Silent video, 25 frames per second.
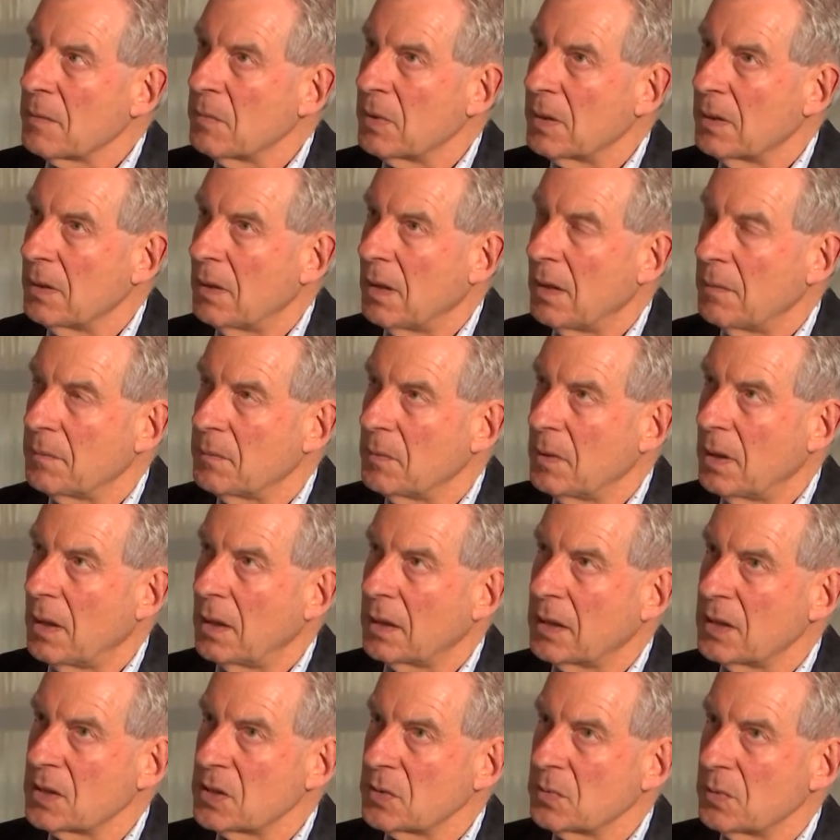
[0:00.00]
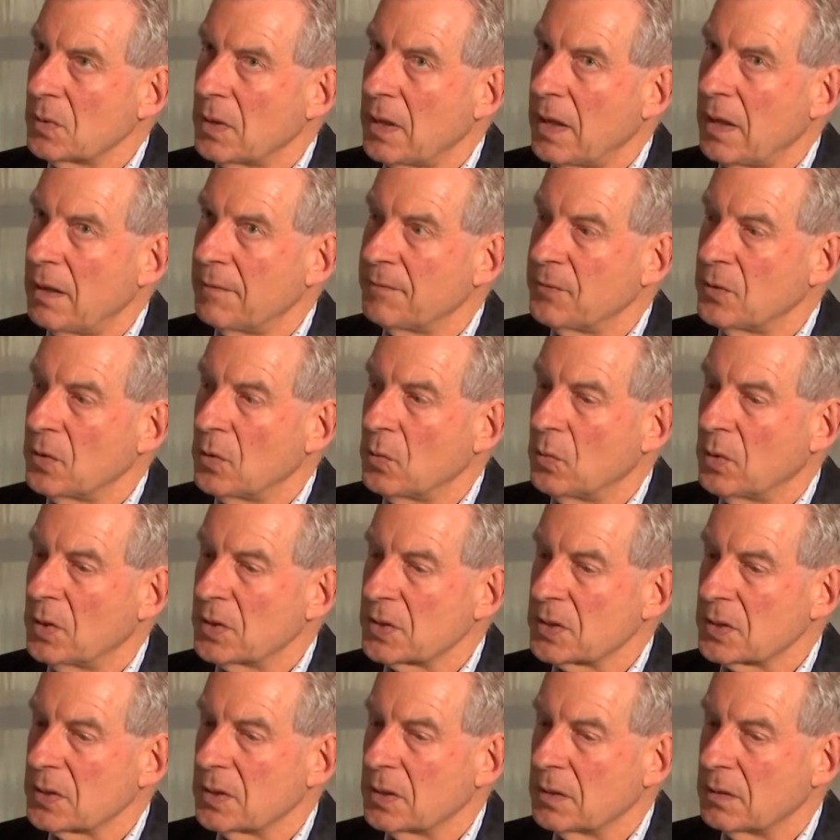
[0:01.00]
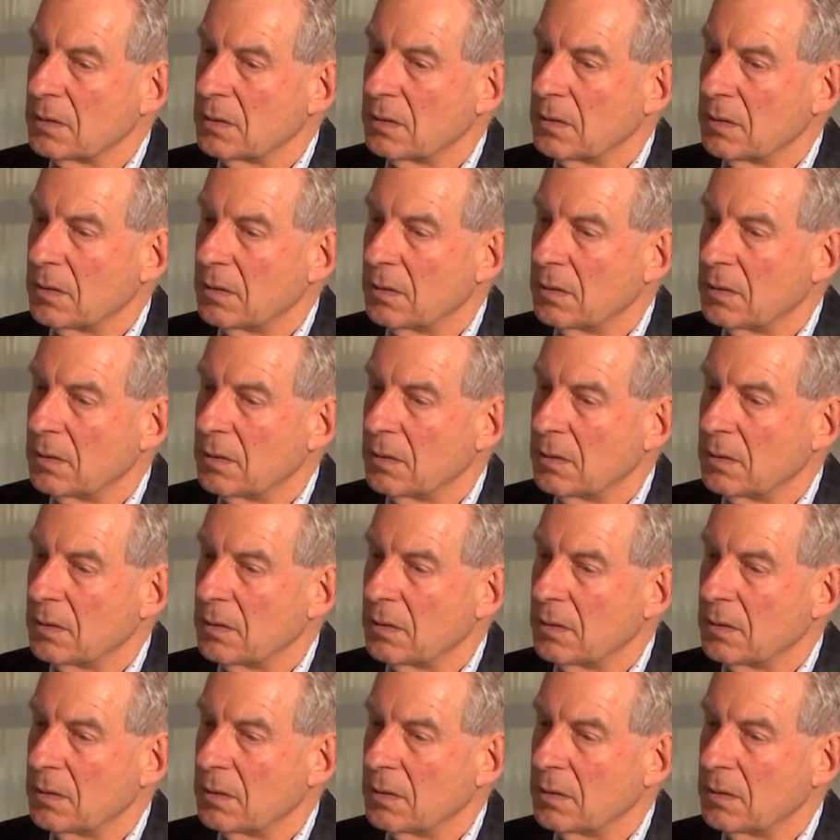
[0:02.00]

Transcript: But I guess our view was that